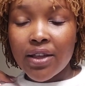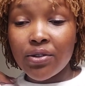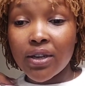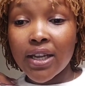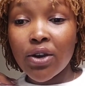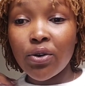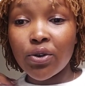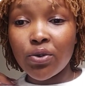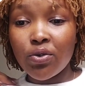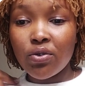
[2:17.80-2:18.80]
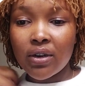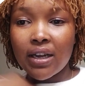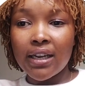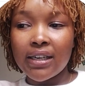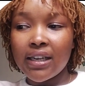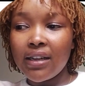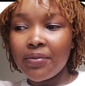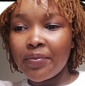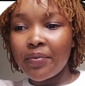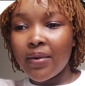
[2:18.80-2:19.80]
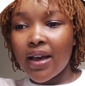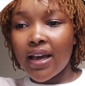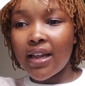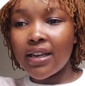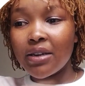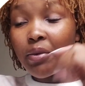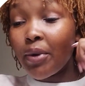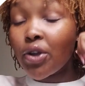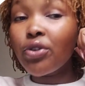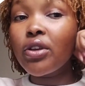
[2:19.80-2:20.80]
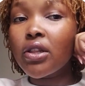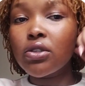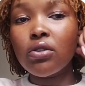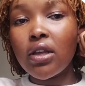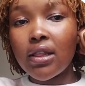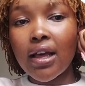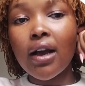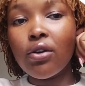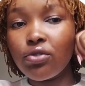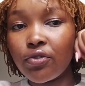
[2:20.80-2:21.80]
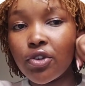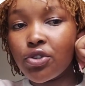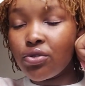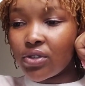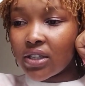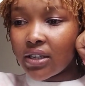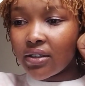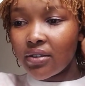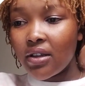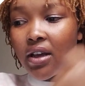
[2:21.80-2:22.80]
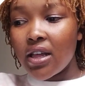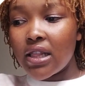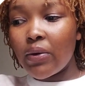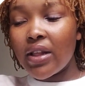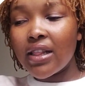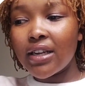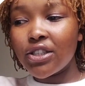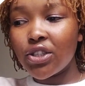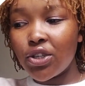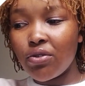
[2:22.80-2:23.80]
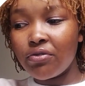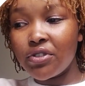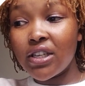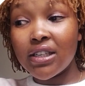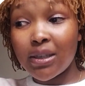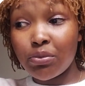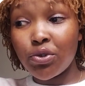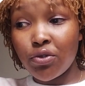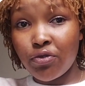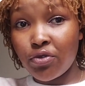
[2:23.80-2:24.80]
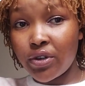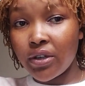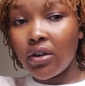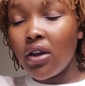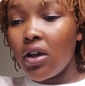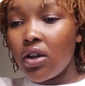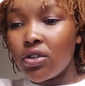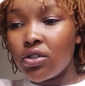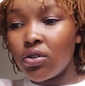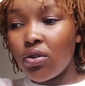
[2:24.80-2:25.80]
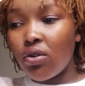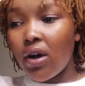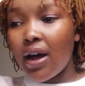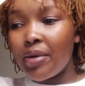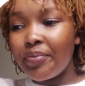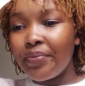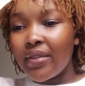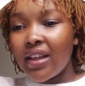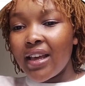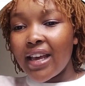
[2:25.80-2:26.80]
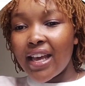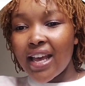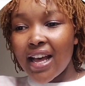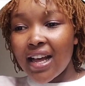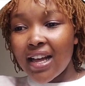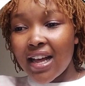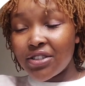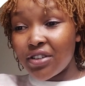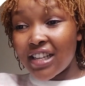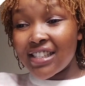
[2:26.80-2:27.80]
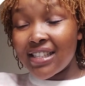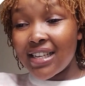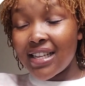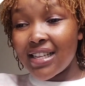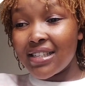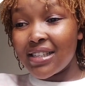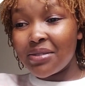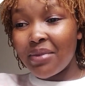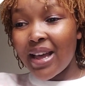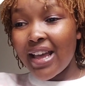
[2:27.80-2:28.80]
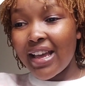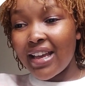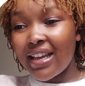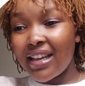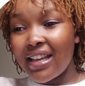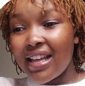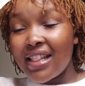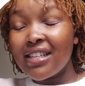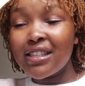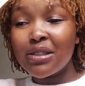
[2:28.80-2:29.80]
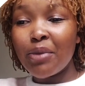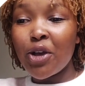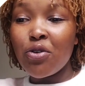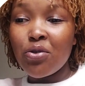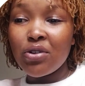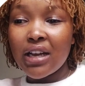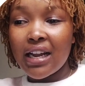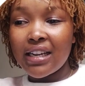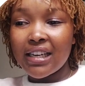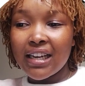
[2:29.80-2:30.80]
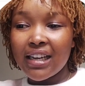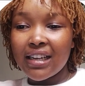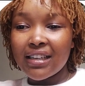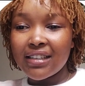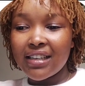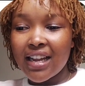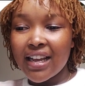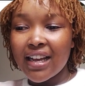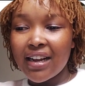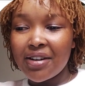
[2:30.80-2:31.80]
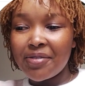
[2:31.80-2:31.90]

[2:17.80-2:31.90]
You click on Google Calendar, and remember you're doing this in the account if you're choosing, the one that you've synced up to your phone. So here, as you can see, this is my Google Calendar like